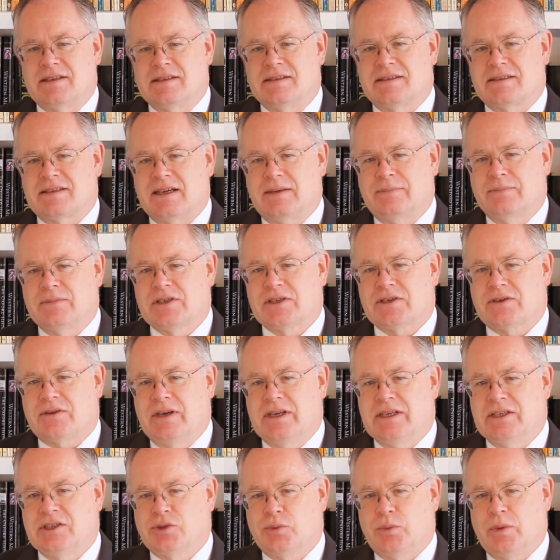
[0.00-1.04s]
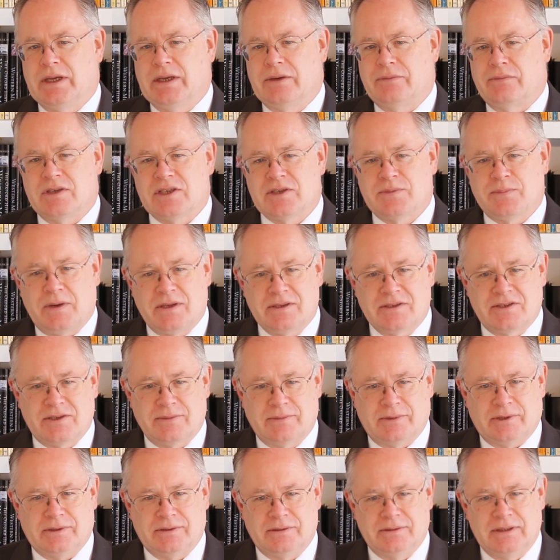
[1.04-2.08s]
is in some strange way
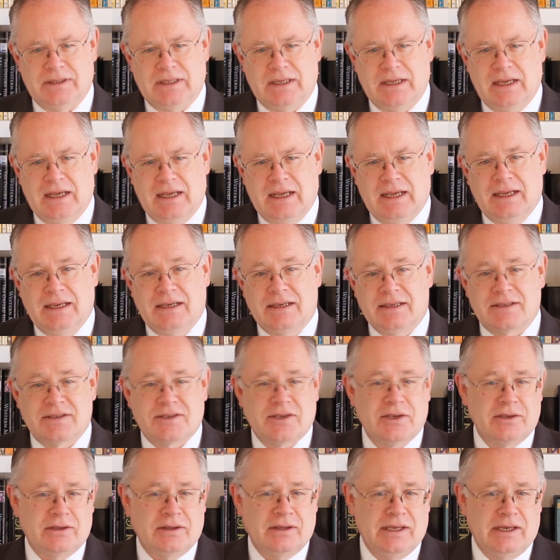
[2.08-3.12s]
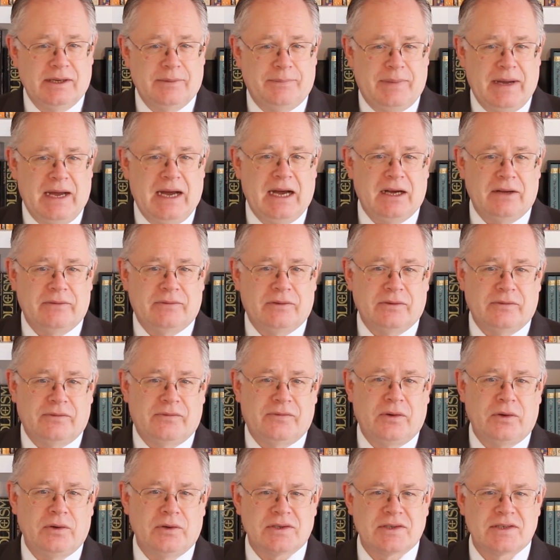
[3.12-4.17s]
responsible. It is certainly a powerful
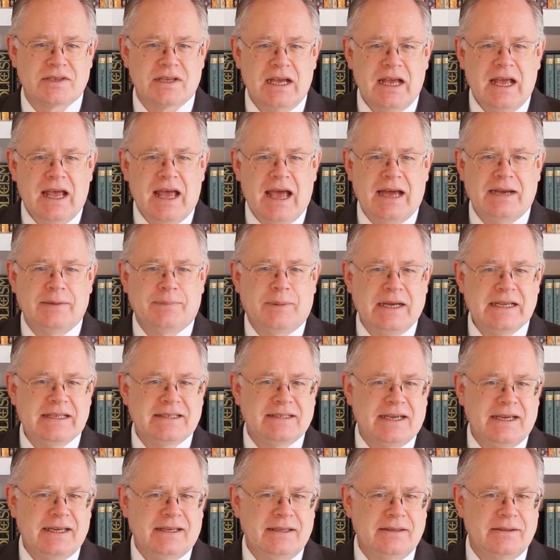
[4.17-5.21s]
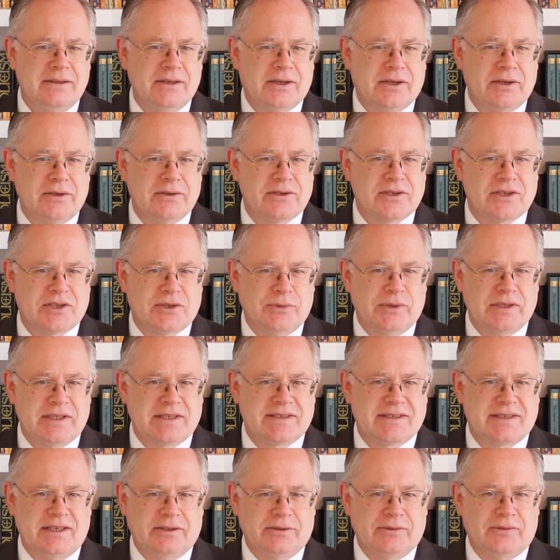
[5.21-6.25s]
force, and by taking the girls to
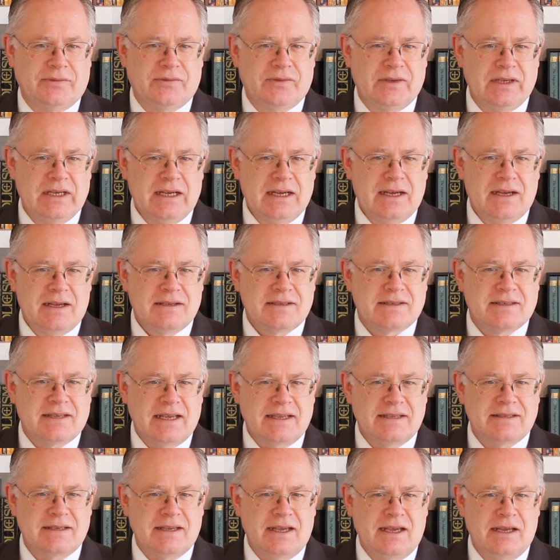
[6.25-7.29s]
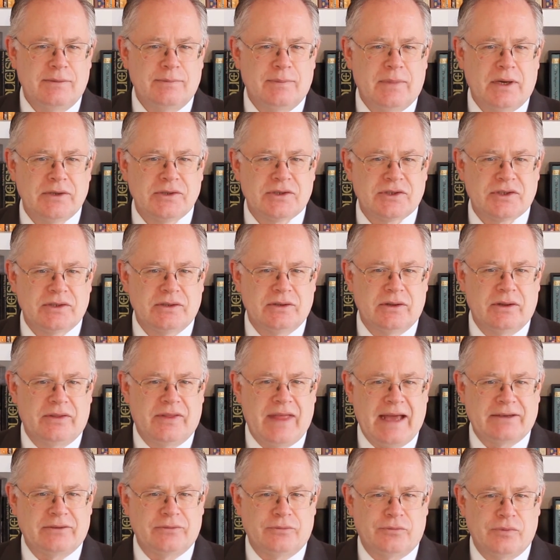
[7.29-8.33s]
itself, sets in motion
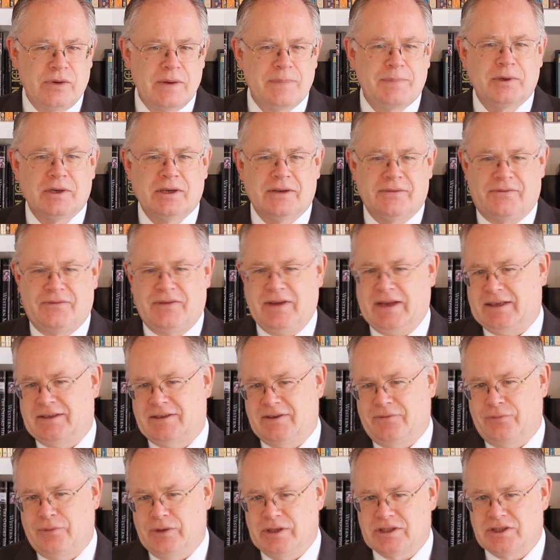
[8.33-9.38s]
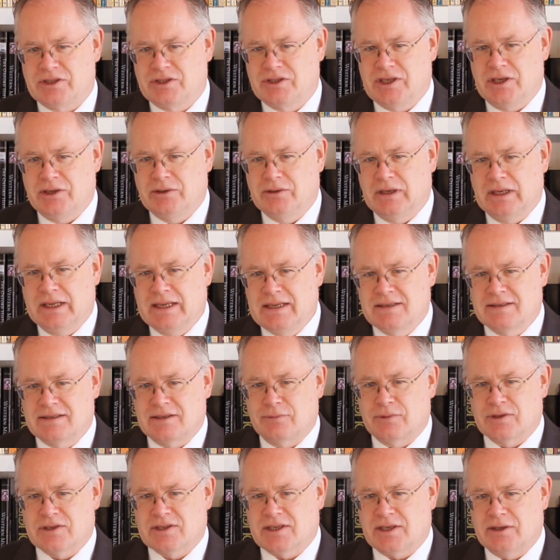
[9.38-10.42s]
that ripple effect of which Joan
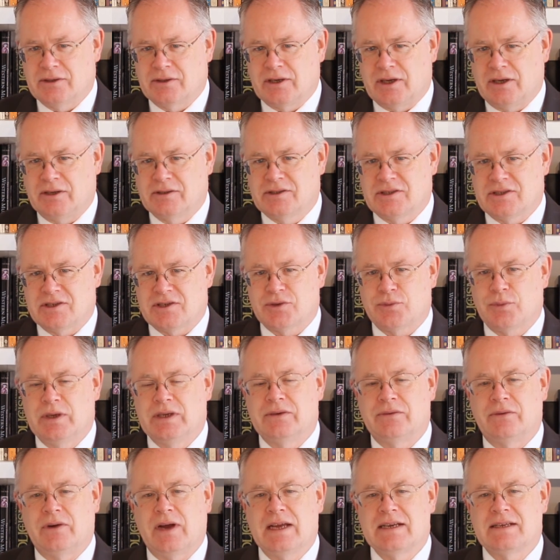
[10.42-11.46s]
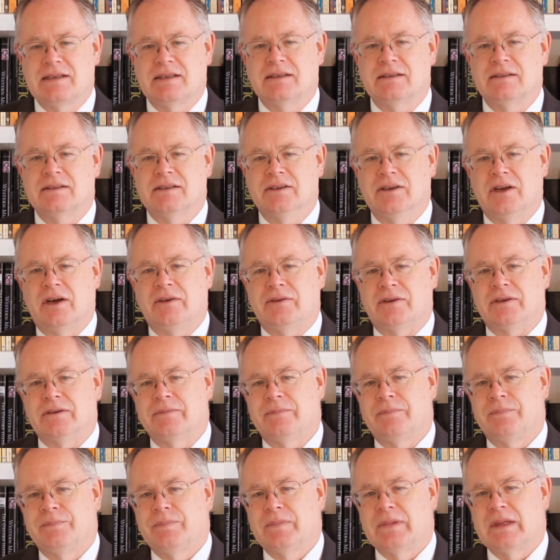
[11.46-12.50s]
Lindsay was so conscious when writing the
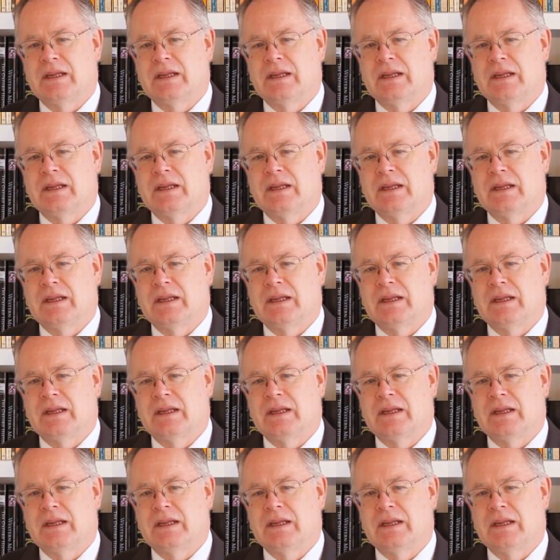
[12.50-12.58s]
novel.